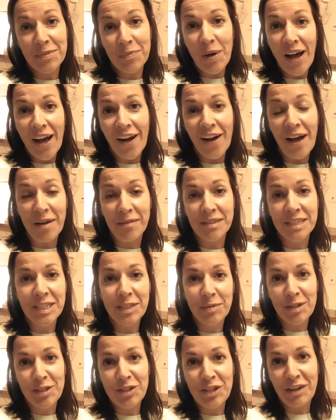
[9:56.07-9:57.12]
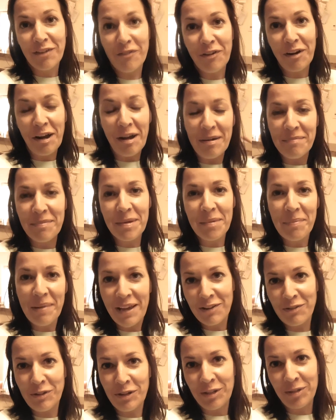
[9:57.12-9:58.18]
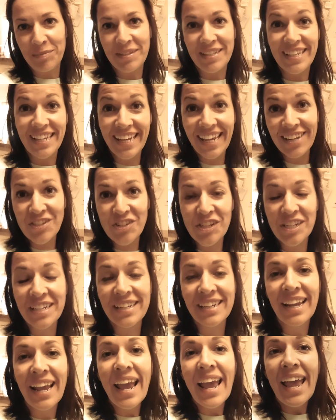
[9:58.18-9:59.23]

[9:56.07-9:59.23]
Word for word: while I was switching from the bedroom to the kitchen,